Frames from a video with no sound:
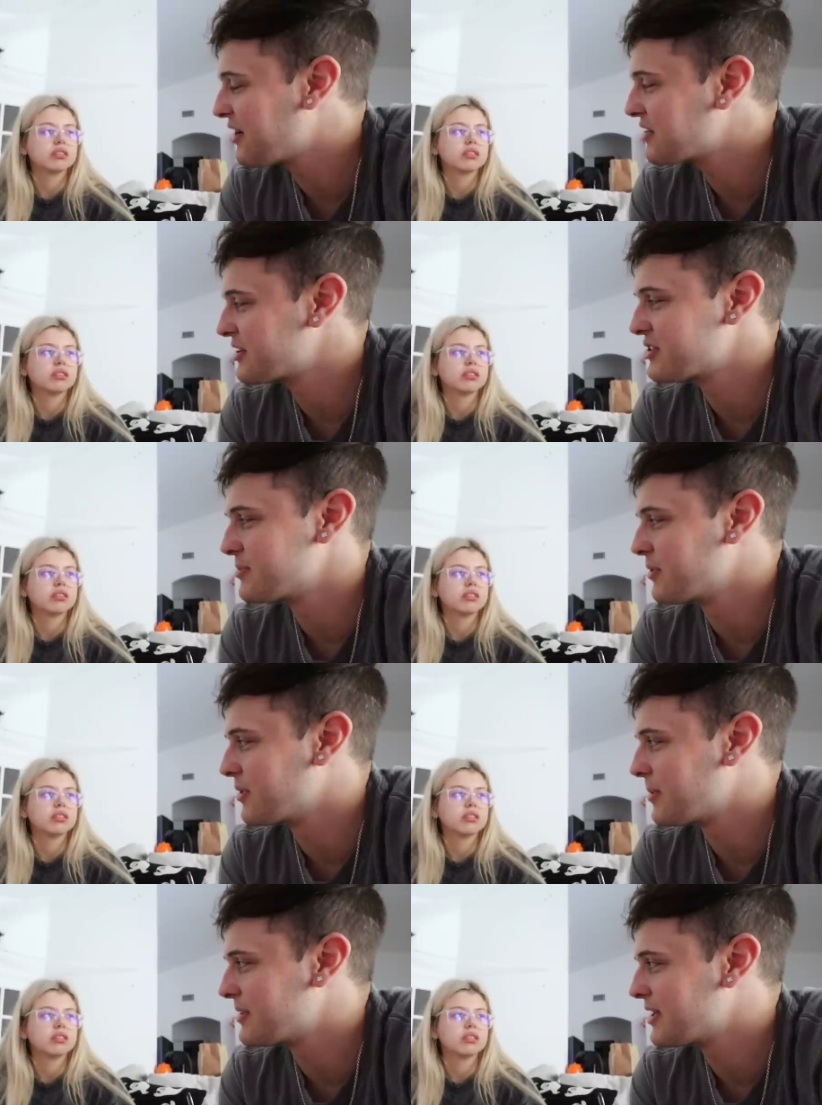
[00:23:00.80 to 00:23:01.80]
Speaker 1: I don't think you should be
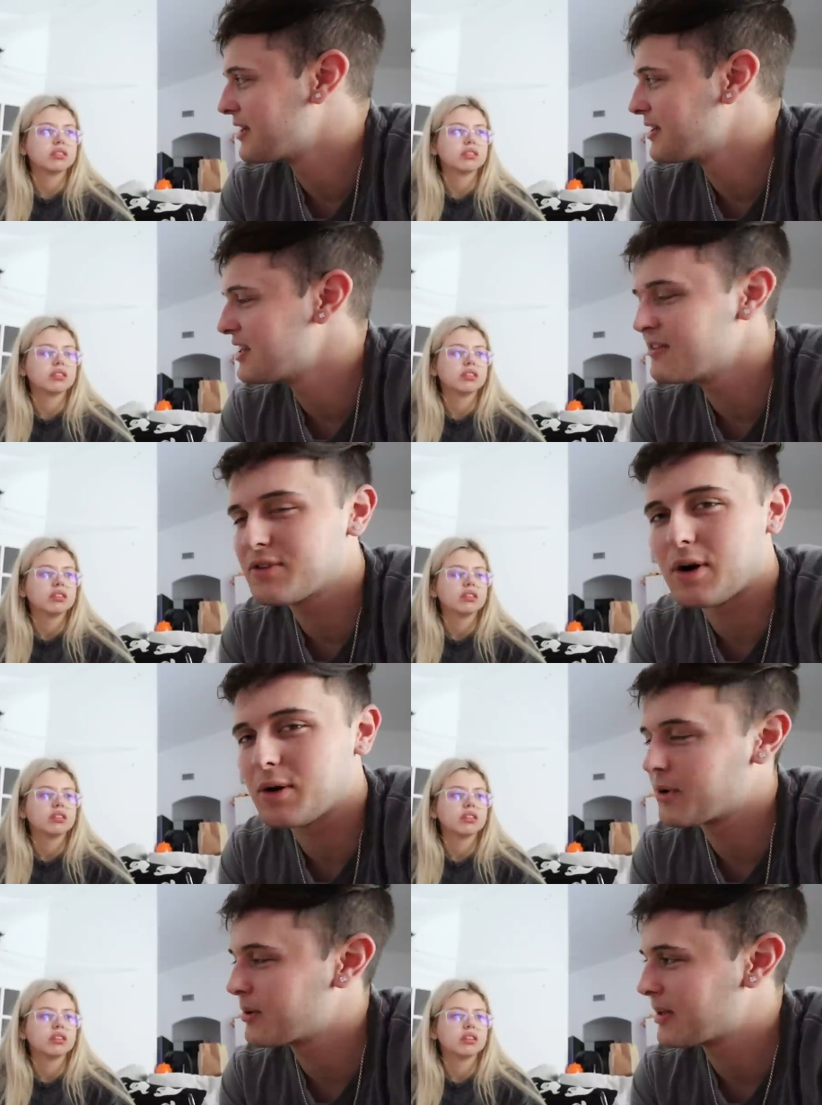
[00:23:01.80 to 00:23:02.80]
worried about that. And if you are
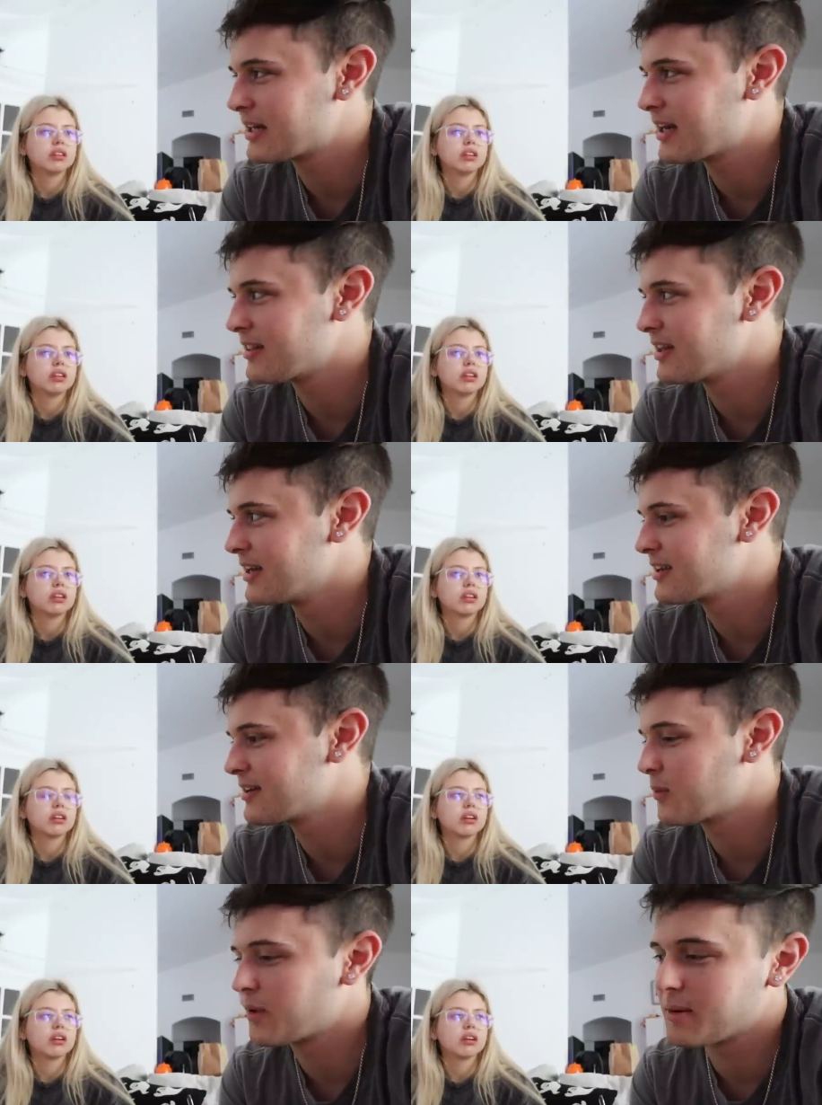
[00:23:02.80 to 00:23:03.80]
worried about that, like
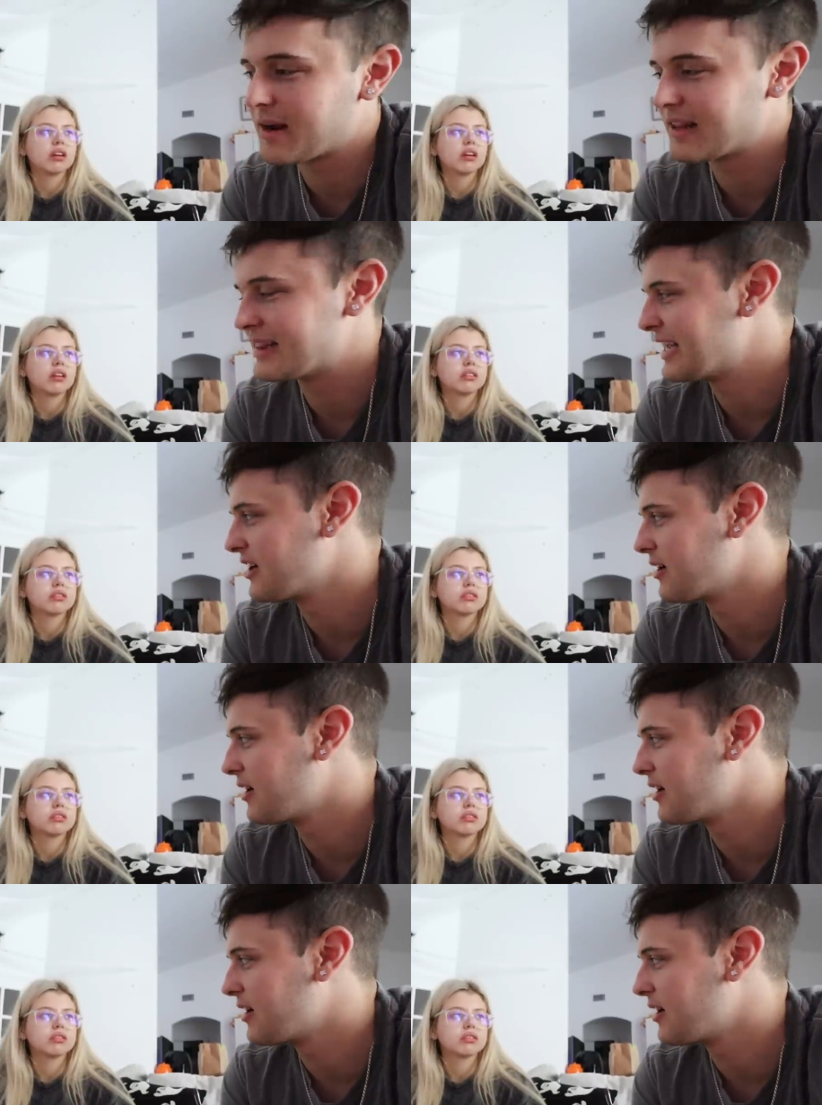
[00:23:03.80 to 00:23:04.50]
worry about it later